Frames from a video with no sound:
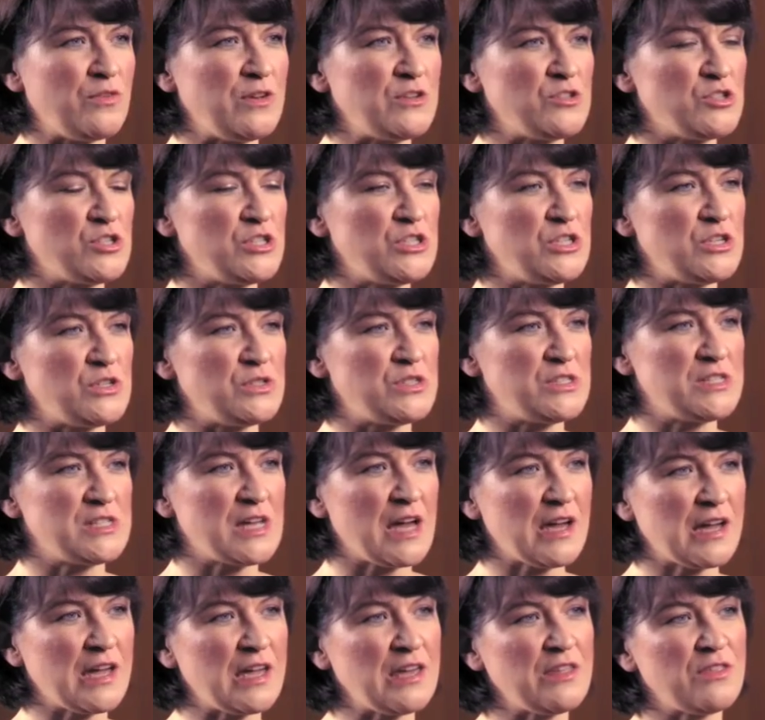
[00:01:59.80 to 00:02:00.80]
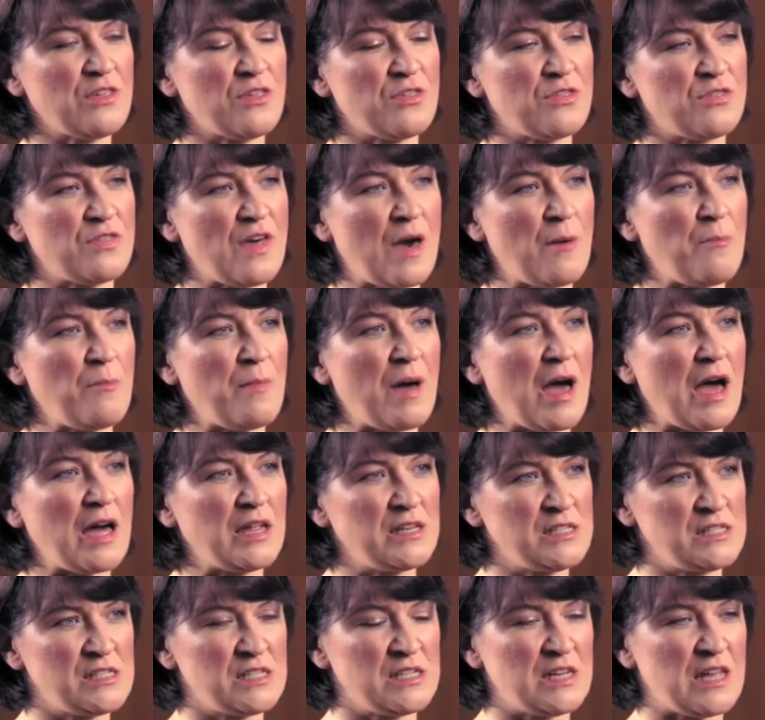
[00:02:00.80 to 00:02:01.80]
introduced tucking the thumb
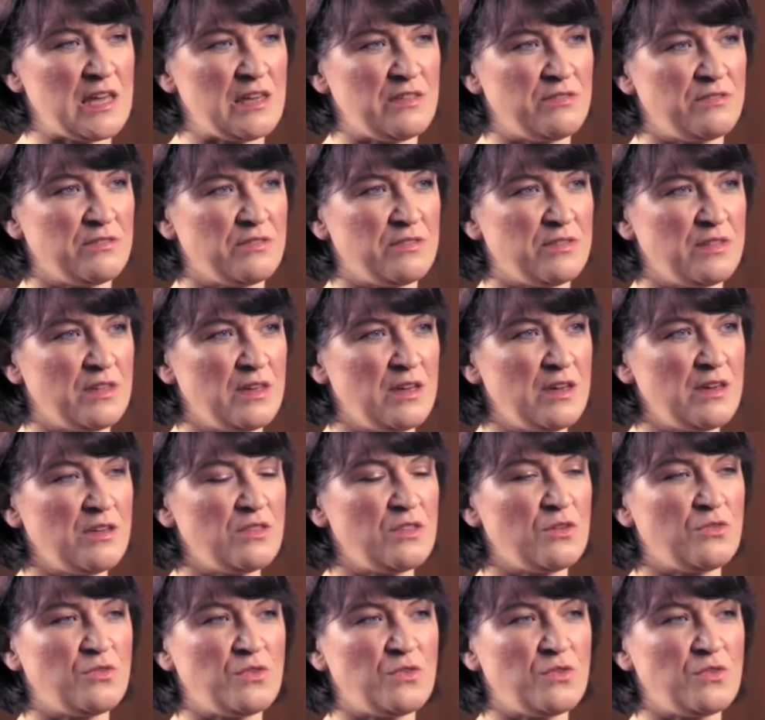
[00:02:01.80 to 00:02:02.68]
underneath the